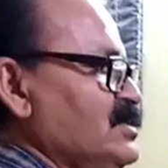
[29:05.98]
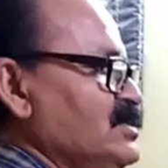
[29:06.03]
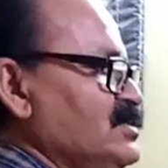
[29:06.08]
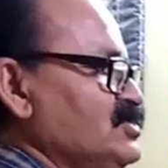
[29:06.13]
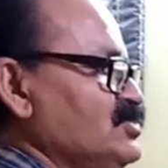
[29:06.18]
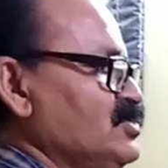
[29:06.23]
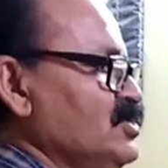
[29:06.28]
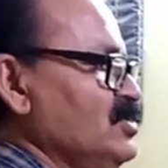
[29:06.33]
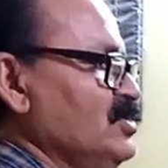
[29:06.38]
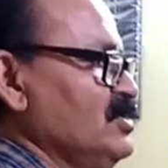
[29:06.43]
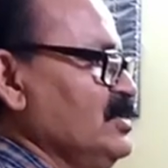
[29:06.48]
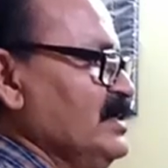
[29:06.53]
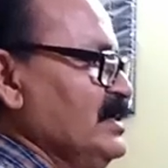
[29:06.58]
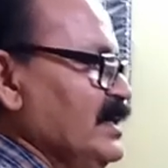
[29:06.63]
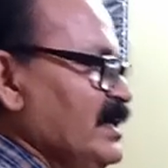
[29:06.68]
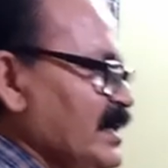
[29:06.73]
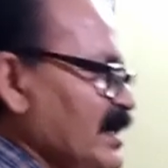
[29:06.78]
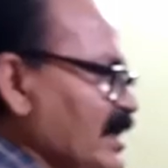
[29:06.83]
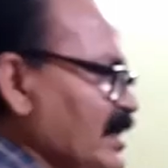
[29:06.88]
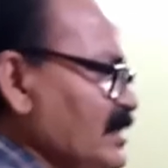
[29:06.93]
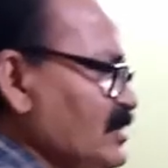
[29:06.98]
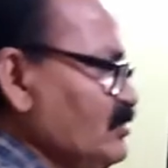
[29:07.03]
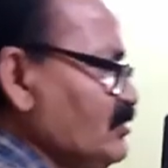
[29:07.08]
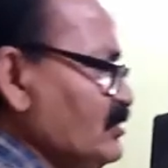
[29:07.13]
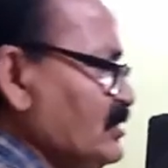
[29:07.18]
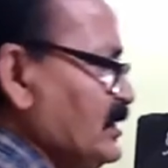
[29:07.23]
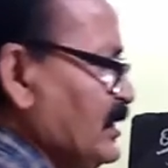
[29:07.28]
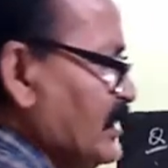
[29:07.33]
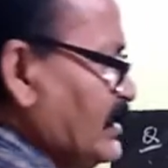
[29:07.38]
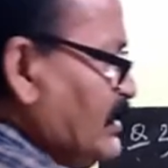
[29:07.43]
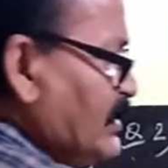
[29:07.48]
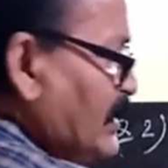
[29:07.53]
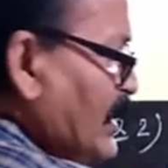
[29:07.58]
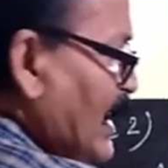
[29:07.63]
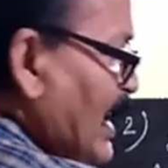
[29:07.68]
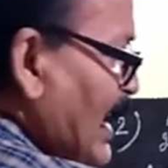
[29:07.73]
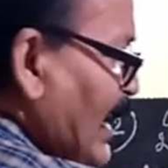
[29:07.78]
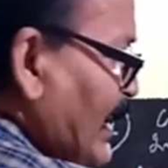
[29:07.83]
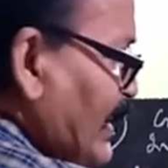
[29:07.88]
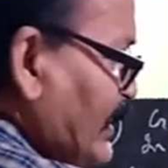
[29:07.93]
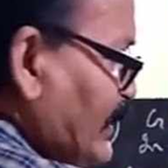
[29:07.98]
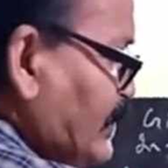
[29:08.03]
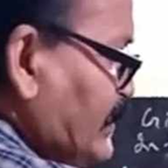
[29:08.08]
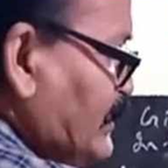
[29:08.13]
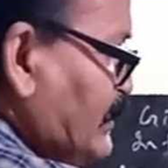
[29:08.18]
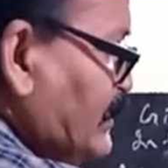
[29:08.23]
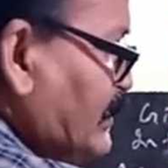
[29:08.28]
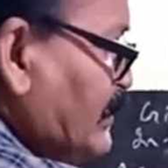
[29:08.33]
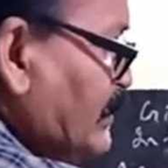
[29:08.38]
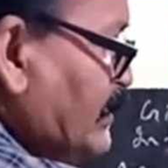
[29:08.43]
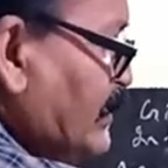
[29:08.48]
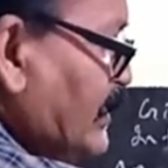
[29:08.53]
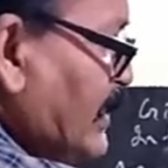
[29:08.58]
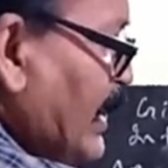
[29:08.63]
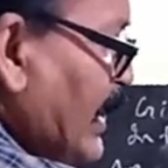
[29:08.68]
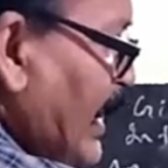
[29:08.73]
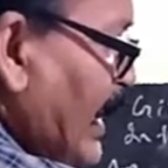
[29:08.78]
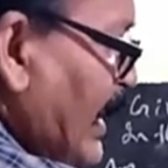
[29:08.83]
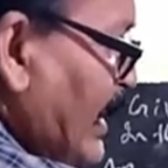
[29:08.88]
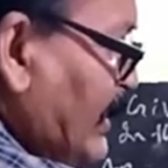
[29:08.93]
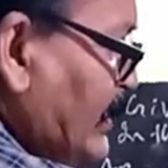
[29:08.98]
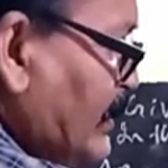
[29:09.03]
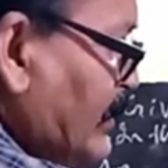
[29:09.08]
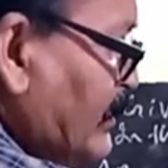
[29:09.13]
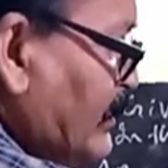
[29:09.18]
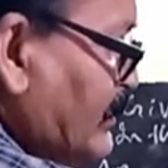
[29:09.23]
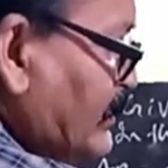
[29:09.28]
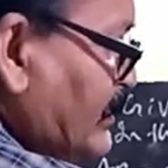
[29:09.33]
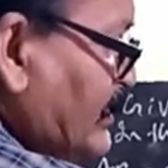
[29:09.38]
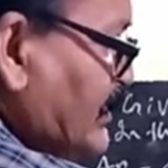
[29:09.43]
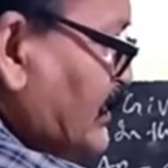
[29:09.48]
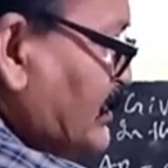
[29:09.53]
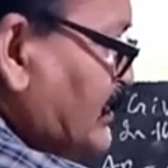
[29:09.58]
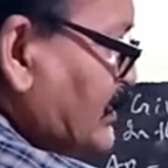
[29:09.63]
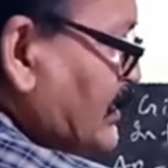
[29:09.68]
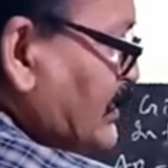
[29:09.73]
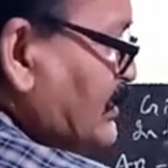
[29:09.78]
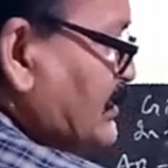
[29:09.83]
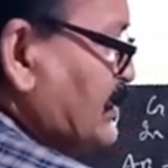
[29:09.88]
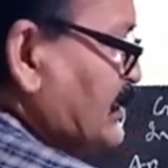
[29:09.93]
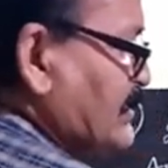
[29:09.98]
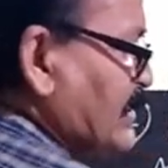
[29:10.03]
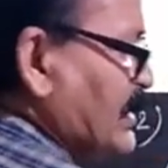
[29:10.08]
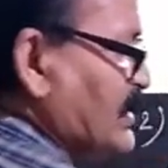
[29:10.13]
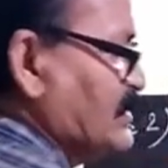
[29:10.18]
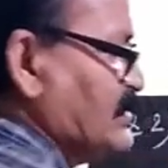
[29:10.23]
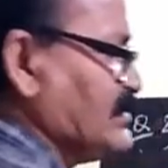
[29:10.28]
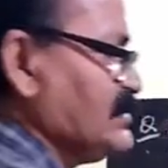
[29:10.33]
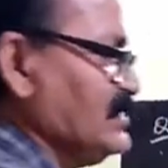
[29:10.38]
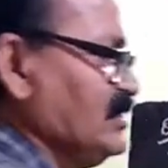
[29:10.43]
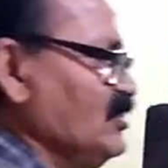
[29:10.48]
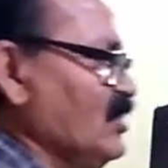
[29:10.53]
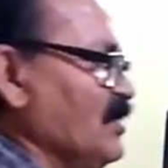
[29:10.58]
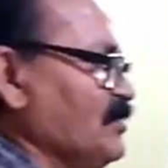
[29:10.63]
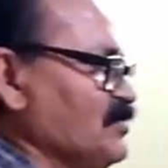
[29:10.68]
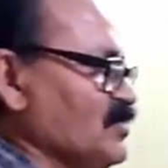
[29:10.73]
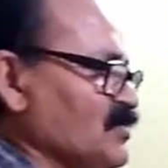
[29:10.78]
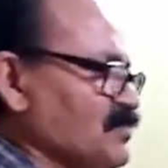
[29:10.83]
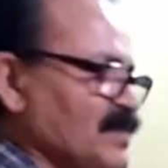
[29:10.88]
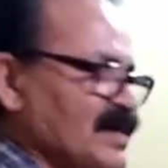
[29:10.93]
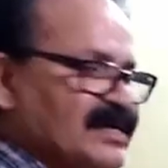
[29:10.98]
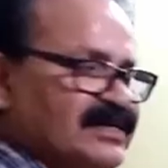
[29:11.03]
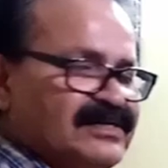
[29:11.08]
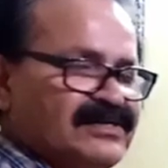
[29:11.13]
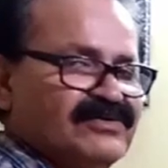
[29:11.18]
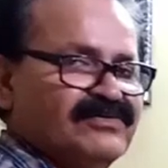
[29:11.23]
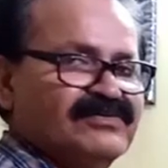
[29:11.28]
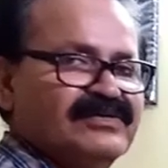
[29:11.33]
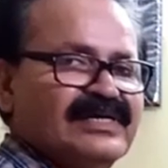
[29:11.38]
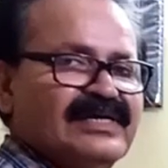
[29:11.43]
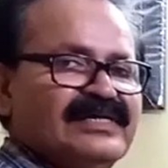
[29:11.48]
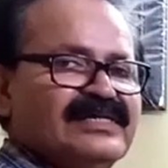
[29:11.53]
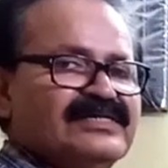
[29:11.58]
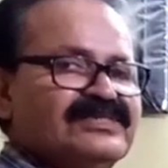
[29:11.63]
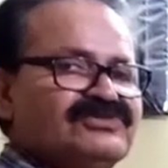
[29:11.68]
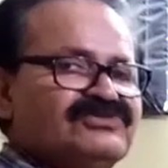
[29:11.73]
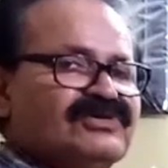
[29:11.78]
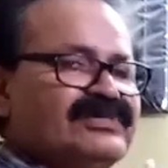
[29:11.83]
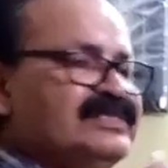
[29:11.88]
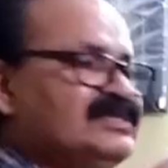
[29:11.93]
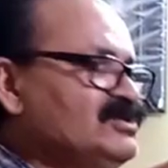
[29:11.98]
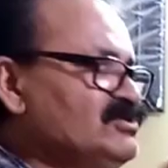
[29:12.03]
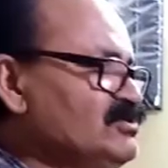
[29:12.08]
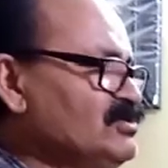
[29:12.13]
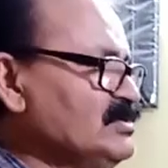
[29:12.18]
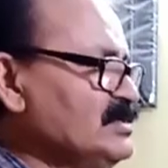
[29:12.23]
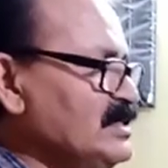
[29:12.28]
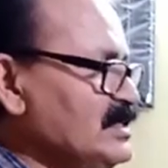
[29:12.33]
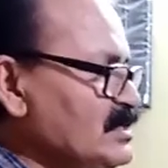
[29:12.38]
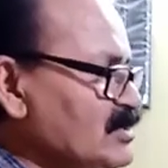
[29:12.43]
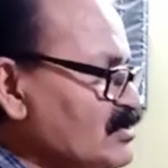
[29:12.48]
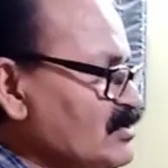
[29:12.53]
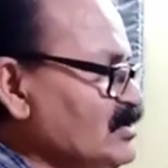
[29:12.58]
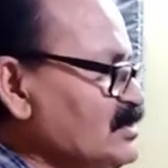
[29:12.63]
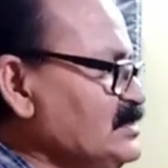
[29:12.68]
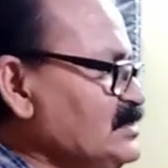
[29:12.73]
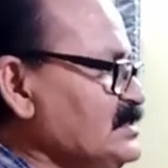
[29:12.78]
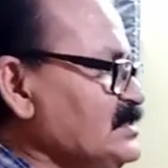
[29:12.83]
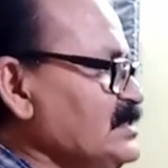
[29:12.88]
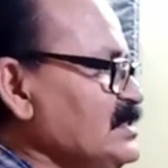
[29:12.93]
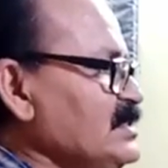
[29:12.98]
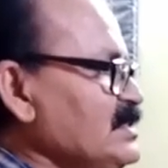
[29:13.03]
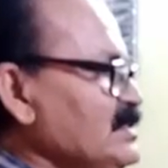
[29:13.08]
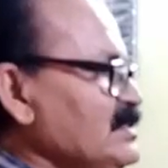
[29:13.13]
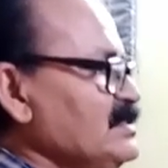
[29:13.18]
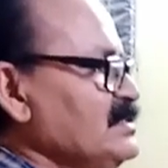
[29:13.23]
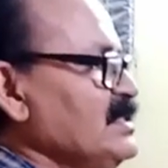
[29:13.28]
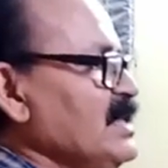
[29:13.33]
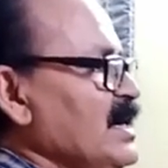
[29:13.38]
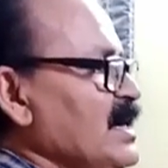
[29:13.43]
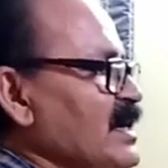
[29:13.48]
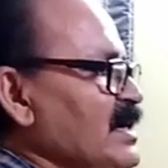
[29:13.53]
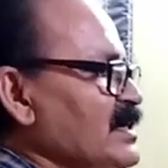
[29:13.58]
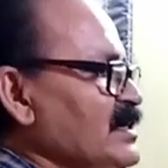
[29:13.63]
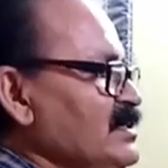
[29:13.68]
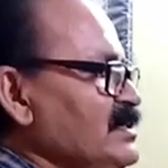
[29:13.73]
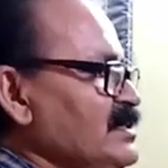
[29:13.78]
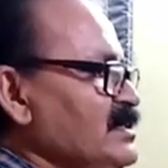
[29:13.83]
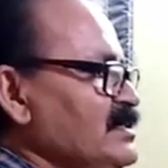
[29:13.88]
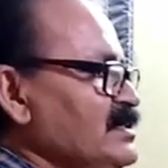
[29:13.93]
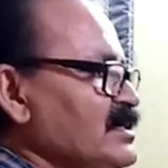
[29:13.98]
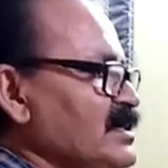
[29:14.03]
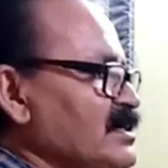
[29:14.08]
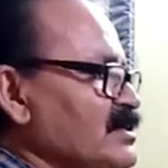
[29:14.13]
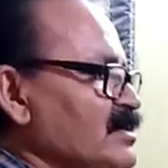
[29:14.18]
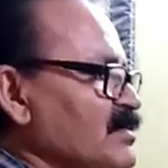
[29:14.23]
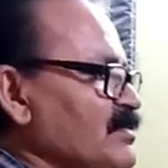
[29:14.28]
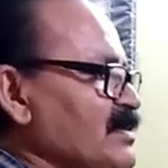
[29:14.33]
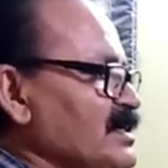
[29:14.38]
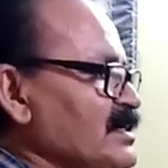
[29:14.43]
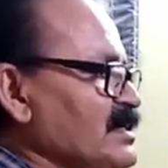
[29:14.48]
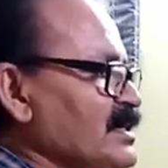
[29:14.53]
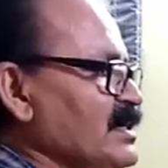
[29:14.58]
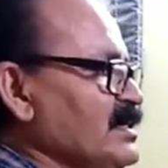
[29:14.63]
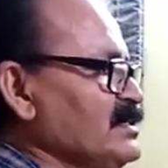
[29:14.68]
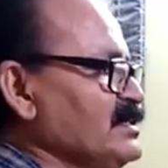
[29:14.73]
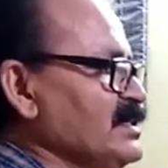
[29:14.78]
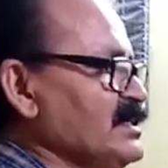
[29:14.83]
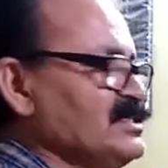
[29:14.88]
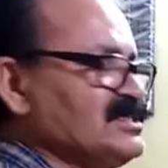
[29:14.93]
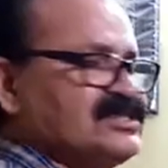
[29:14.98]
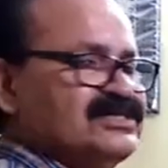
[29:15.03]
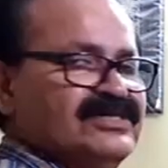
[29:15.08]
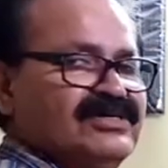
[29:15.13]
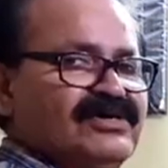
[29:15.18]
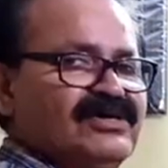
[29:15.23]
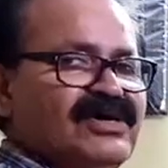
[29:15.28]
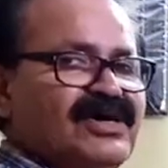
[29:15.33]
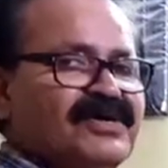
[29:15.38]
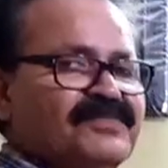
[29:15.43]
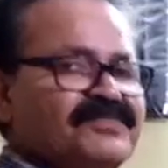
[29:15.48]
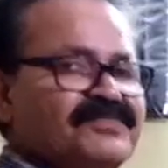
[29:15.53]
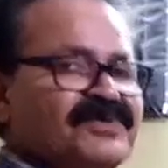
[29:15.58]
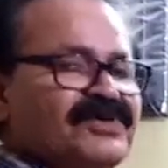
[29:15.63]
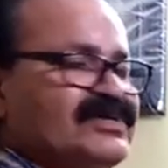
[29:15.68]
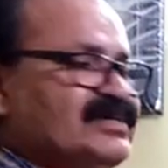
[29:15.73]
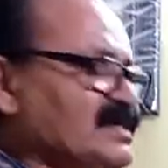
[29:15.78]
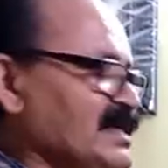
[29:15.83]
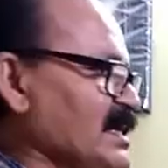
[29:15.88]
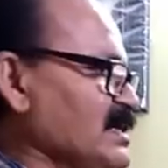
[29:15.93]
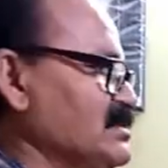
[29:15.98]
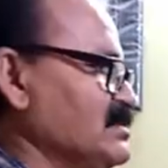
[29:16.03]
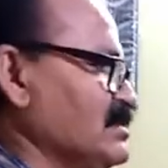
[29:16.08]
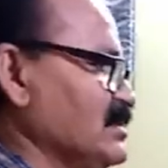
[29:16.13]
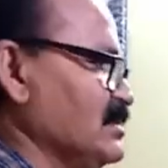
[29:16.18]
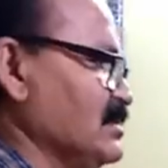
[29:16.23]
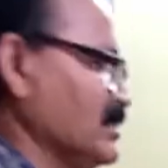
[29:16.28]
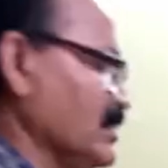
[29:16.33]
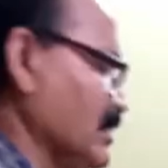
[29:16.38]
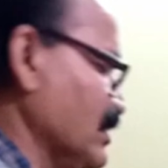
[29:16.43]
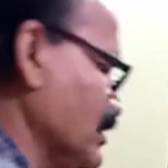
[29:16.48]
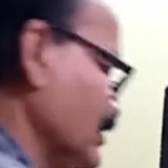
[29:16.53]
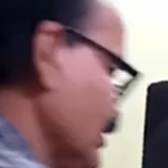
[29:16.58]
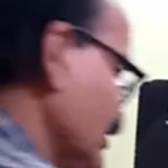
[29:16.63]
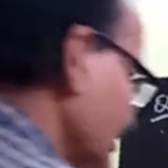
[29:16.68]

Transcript: So here you see height and this distance you have to find out. So you use the trigonometrical ratio of your tan theta.